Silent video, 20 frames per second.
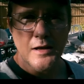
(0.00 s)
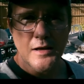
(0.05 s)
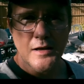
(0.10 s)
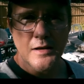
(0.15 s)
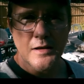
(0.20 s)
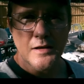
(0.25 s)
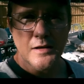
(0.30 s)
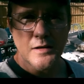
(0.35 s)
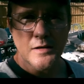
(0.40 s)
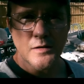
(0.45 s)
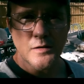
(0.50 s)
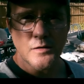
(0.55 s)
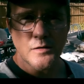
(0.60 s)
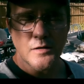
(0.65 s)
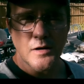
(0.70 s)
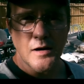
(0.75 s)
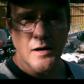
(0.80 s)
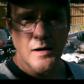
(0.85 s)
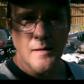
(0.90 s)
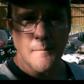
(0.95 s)
is
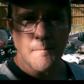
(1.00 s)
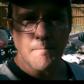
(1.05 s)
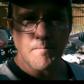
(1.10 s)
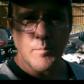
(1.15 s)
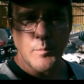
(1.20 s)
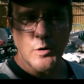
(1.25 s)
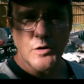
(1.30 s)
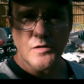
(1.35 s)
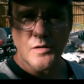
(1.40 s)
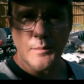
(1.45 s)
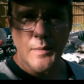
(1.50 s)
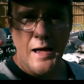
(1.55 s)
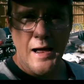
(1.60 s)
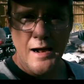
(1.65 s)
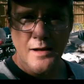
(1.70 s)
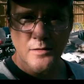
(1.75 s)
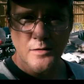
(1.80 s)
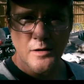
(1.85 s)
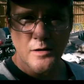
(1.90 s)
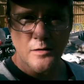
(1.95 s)
um, put some
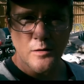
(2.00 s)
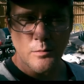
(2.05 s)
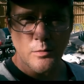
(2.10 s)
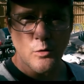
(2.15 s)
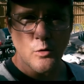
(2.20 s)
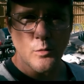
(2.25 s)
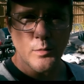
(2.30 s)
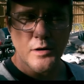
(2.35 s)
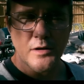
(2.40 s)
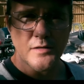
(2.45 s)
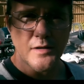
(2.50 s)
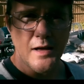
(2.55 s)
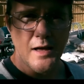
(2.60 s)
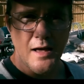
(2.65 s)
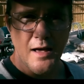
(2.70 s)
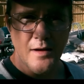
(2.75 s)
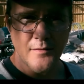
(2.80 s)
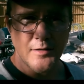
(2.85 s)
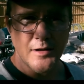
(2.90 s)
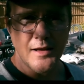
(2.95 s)
acid in the pool because I
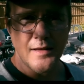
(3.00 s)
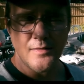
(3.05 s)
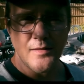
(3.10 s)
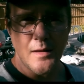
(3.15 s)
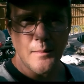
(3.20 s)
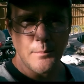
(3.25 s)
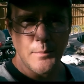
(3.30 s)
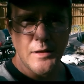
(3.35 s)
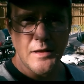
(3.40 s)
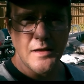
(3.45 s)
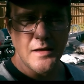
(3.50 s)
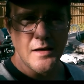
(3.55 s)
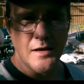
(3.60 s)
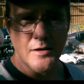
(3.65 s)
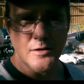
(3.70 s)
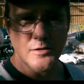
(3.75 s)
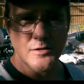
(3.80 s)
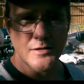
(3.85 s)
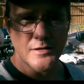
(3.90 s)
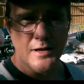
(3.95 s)
have to get that
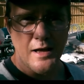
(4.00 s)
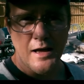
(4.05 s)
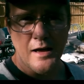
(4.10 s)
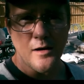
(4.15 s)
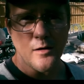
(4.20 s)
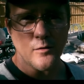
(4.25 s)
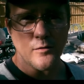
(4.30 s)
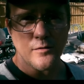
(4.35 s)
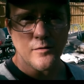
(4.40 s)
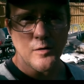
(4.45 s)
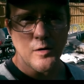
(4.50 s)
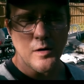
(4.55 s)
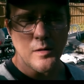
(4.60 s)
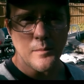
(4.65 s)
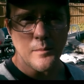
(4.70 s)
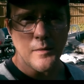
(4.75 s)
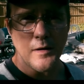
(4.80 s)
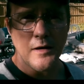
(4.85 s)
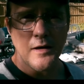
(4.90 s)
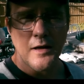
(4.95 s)
pH down
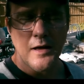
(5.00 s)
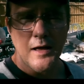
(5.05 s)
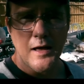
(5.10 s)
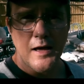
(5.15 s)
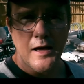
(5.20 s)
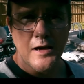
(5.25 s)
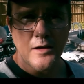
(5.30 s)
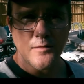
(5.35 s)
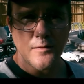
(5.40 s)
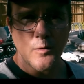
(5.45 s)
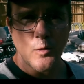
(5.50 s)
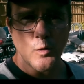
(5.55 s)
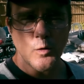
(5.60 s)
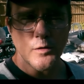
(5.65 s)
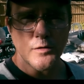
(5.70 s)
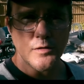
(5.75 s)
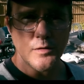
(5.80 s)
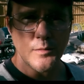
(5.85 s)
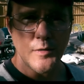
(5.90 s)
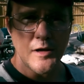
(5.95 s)
from
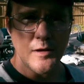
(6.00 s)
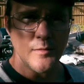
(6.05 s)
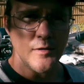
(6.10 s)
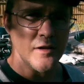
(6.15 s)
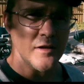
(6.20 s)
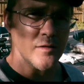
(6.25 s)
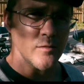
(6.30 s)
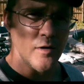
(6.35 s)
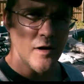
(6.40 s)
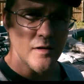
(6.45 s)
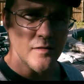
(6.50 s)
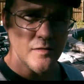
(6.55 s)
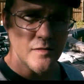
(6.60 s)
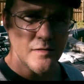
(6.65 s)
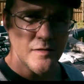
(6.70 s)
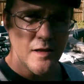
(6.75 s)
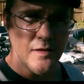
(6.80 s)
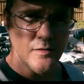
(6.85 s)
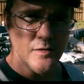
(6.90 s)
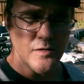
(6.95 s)
8.4 to maybe around
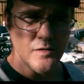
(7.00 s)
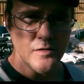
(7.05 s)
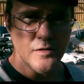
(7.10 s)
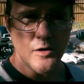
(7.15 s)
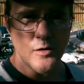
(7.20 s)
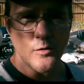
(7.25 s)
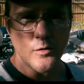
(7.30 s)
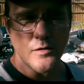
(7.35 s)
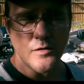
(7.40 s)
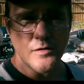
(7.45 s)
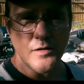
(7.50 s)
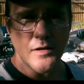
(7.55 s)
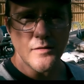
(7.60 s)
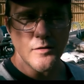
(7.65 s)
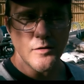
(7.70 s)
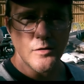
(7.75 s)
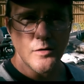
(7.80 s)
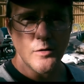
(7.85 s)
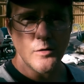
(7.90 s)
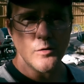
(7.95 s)
7.0
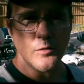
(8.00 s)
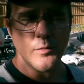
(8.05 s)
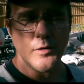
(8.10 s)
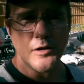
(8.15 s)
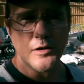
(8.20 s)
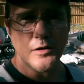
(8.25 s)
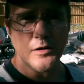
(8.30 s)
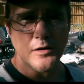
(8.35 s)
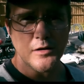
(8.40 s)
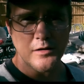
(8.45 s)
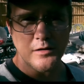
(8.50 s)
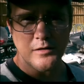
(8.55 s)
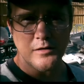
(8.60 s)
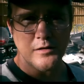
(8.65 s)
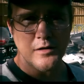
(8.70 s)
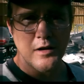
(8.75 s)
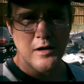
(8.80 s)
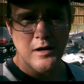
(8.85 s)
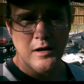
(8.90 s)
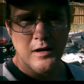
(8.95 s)
to 7.2
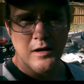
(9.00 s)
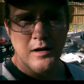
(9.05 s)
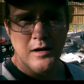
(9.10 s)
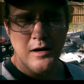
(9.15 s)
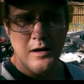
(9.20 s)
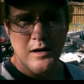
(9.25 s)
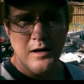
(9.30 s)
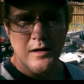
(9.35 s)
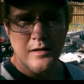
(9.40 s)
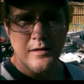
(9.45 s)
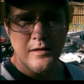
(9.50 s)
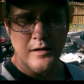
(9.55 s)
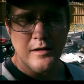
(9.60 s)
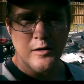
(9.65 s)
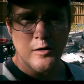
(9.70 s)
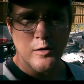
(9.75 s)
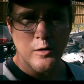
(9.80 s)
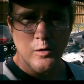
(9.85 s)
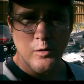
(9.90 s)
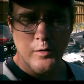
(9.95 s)
because uh, the
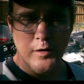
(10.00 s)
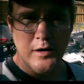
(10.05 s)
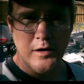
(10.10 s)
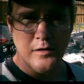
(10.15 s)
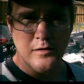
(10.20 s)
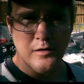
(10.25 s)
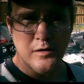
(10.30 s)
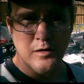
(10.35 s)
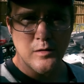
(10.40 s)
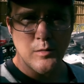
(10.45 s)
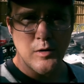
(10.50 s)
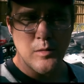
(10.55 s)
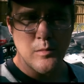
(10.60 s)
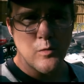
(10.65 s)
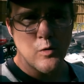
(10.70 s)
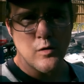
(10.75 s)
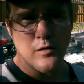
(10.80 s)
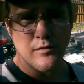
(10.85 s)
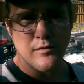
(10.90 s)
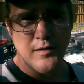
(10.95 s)
chlorine is going to be
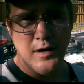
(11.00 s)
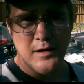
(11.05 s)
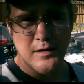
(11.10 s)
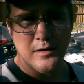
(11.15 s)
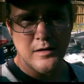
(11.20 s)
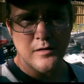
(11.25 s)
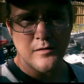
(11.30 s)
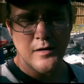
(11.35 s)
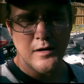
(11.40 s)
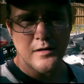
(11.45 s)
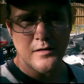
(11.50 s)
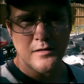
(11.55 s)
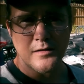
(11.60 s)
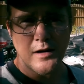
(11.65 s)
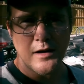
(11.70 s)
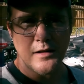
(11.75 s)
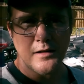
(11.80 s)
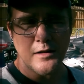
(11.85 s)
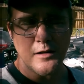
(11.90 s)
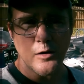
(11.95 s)
more effective at a
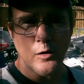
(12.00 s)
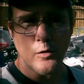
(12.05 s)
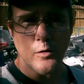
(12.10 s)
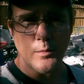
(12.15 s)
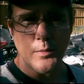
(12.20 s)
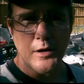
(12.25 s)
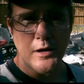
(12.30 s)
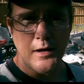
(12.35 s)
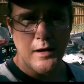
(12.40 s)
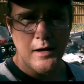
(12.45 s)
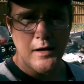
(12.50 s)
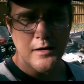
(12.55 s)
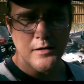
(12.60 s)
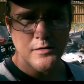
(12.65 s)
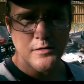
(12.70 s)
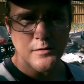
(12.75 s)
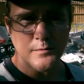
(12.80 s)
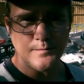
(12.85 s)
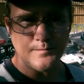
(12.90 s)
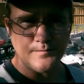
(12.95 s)
slightly lower
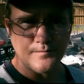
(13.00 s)
pH.